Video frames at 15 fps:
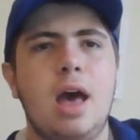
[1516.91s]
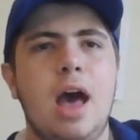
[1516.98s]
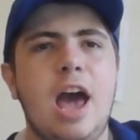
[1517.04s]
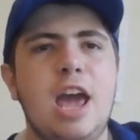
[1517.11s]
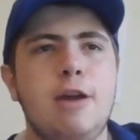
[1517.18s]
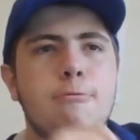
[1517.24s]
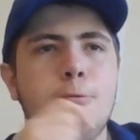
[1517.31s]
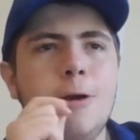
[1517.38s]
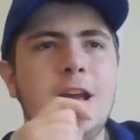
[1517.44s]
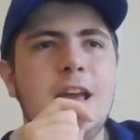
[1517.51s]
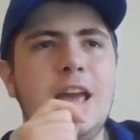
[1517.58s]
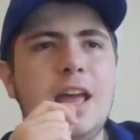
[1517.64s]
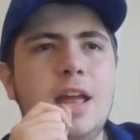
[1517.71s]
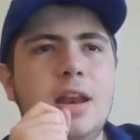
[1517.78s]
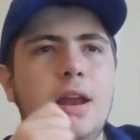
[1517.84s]
A
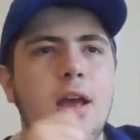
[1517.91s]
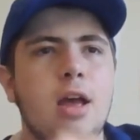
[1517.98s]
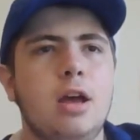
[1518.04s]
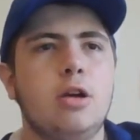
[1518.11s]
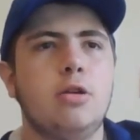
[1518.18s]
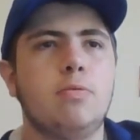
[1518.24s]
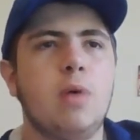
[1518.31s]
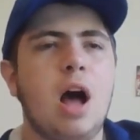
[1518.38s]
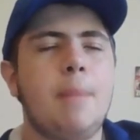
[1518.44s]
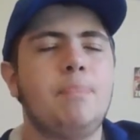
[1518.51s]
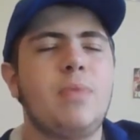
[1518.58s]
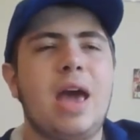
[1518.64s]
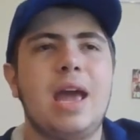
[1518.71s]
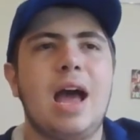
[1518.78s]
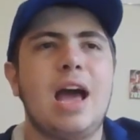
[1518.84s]
freaking,
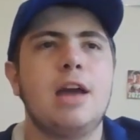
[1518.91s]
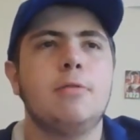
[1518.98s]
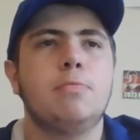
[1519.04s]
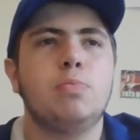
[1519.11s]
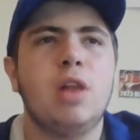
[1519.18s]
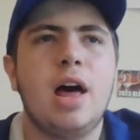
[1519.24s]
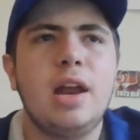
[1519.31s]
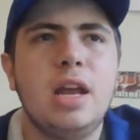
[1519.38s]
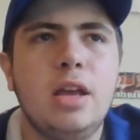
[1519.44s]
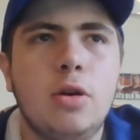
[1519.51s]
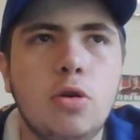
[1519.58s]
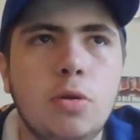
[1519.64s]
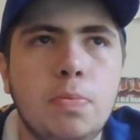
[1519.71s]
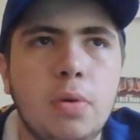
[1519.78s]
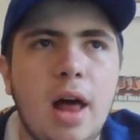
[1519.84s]
mate, a bloody
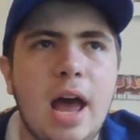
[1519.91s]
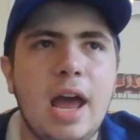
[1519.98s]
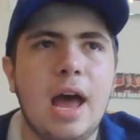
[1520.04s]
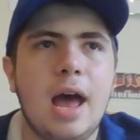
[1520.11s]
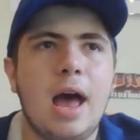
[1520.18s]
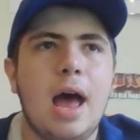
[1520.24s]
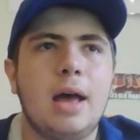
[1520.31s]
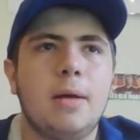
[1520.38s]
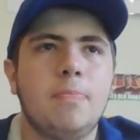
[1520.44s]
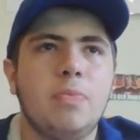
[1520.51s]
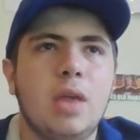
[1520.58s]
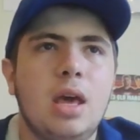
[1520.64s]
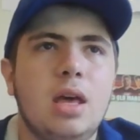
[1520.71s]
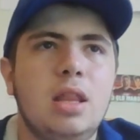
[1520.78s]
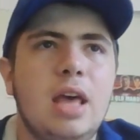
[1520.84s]
good player
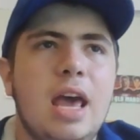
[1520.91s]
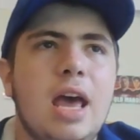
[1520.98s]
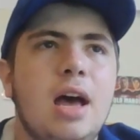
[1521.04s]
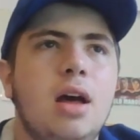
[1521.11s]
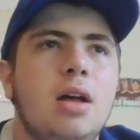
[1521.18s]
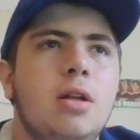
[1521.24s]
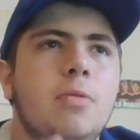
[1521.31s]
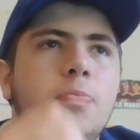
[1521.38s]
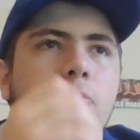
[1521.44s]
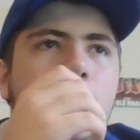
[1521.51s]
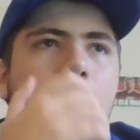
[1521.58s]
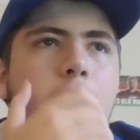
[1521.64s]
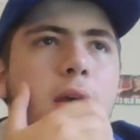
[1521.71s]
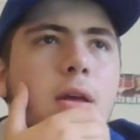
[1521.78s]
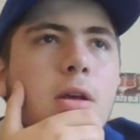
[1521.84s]
there.
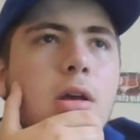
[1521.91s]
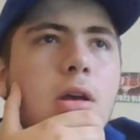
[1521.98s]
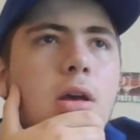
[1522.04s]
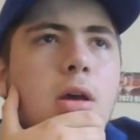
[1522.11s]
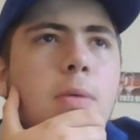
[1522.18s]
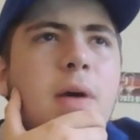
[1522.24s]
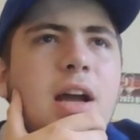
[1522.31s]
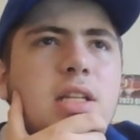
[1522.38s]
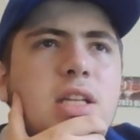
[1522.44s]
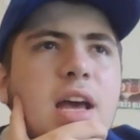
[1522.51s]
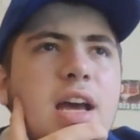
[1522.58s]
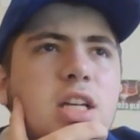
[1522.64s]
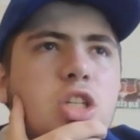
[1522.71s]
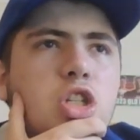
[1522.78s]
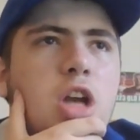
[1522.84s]
Back to
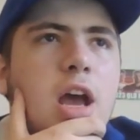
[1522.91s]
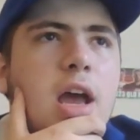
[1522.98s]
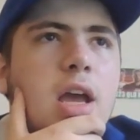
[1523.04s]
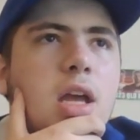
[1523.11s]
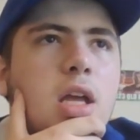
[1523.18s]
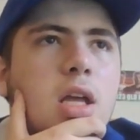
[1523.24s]
SJ.